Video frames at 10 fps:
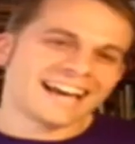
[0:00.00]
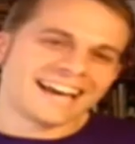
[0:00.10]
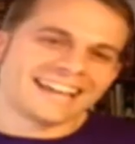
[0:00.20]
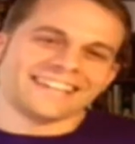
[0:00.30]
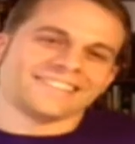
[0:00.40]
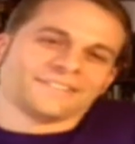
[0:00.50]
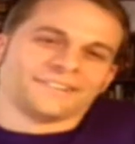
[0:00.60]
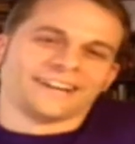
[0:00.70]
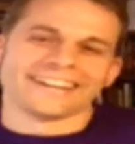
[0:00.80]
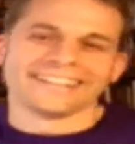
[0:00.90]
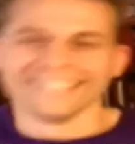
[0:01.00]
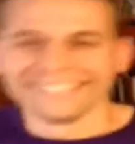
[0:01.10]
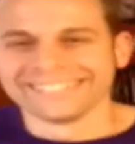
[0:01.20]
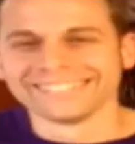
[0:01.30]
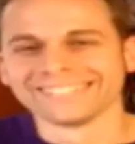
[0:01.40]
Hey, either way,
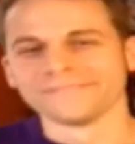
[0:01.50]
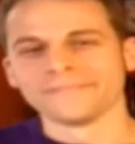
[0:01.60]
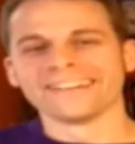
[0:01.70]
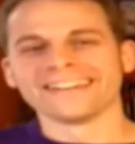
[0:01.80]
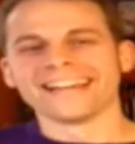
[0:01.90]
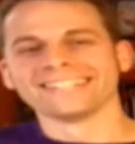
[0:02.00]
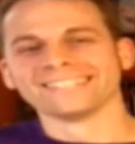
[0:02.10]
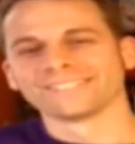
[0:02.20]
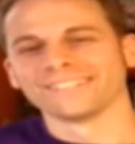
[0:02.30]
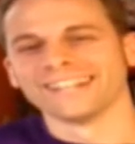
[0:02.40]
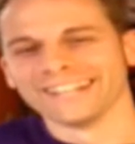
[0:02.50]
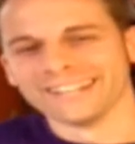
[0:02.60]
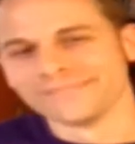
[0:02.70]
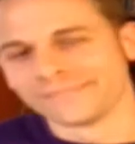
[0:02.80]
no, Mariano's fine.